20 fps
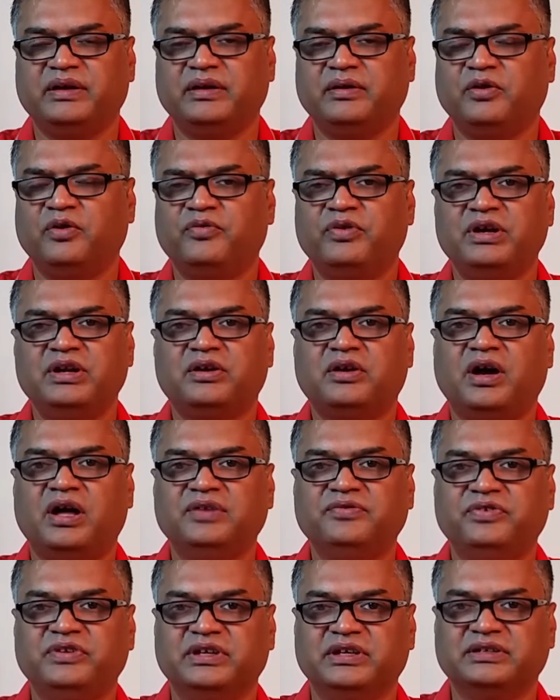overly
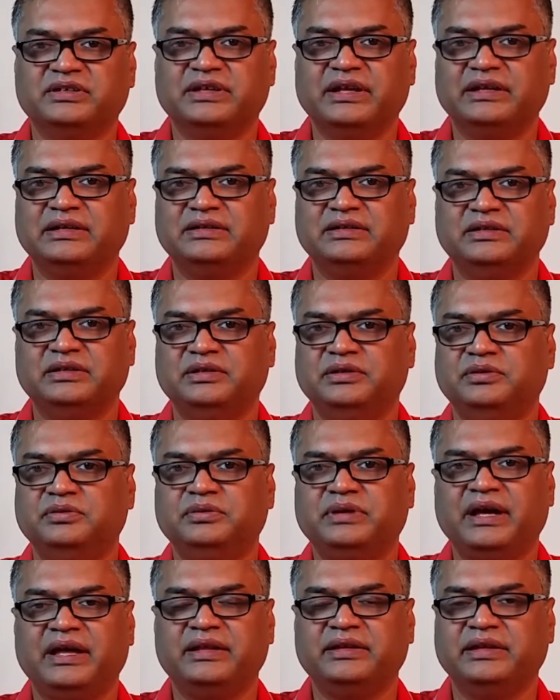confident that you
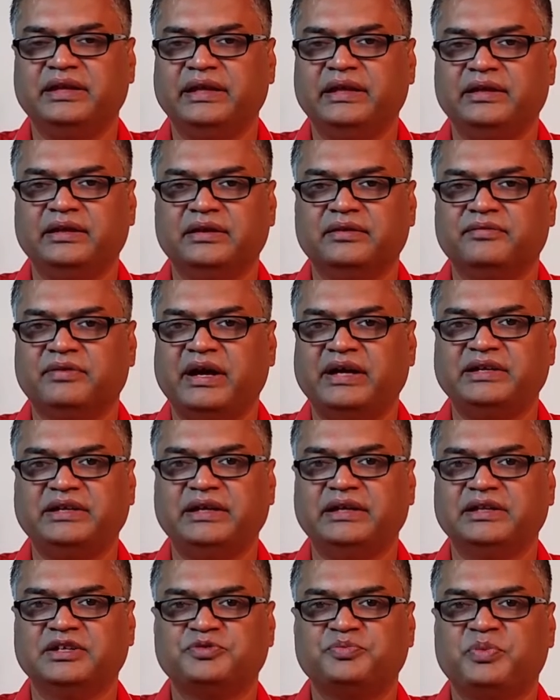can write
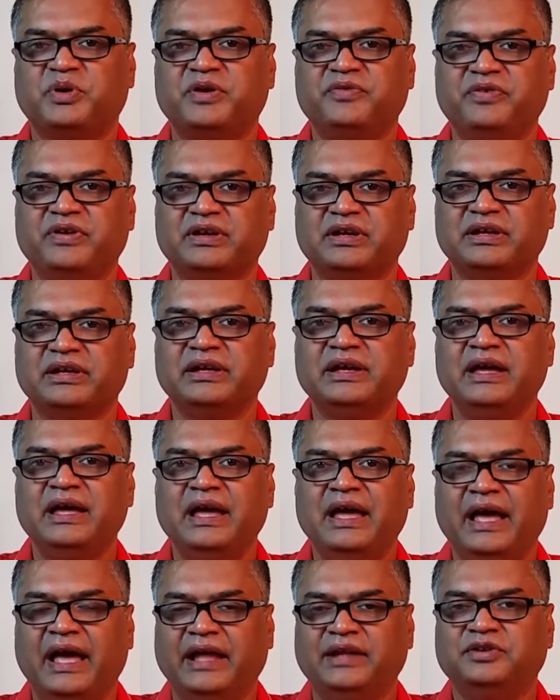English perfectly
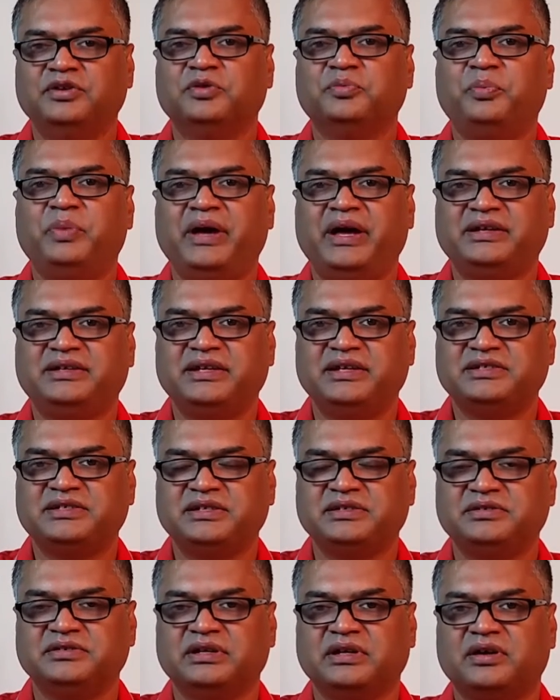and don't pay
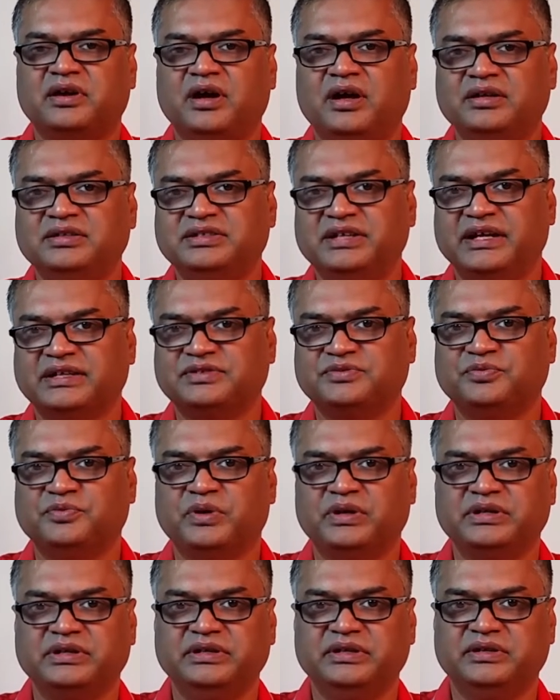attention to the context,
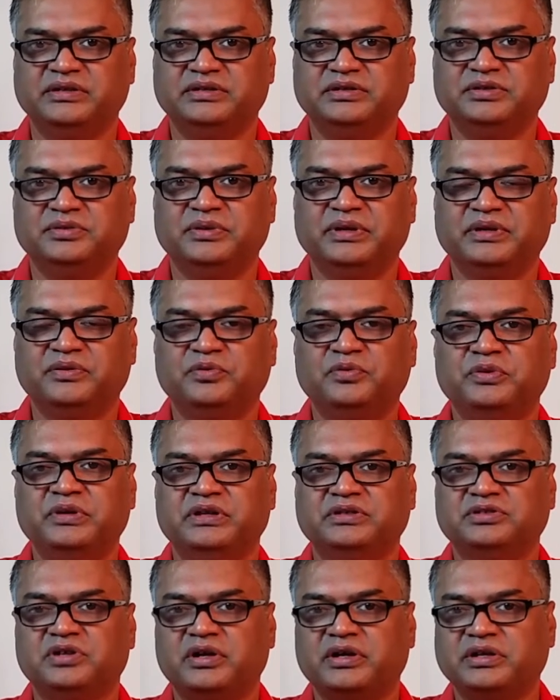what you're doing, who
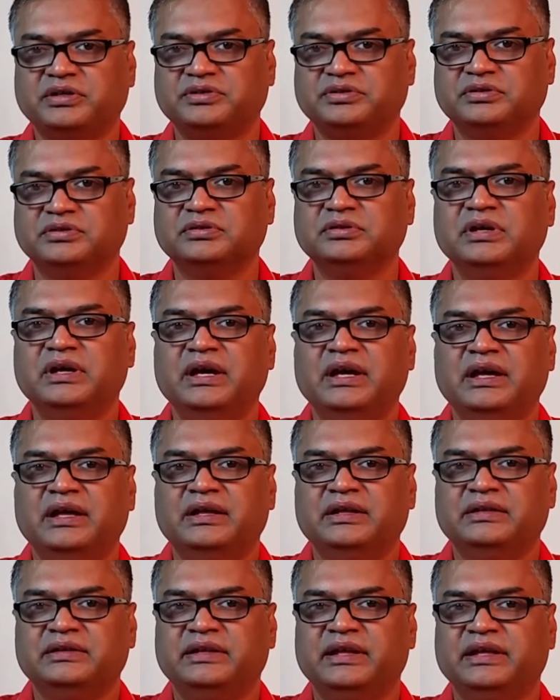you're talking to,
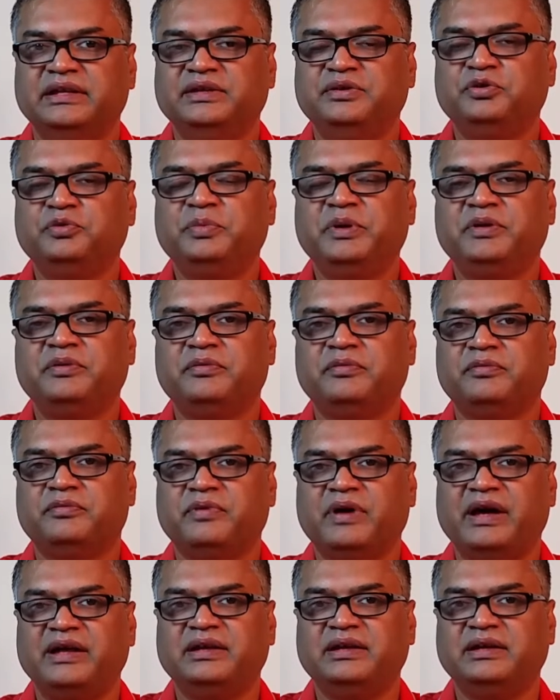then you'll be
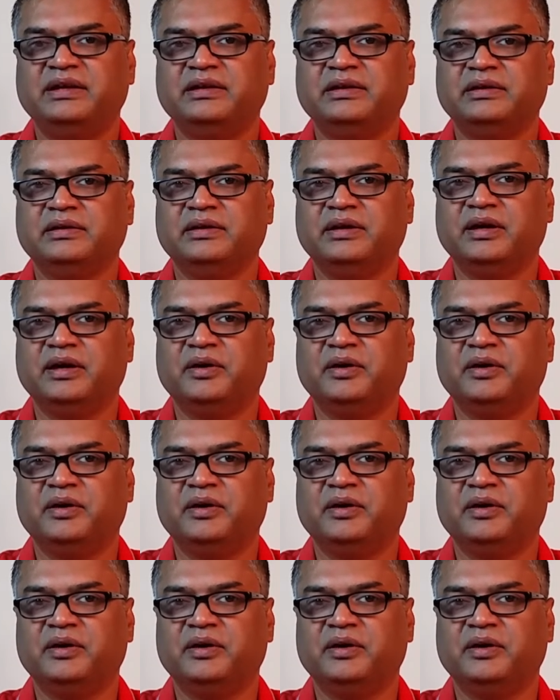writing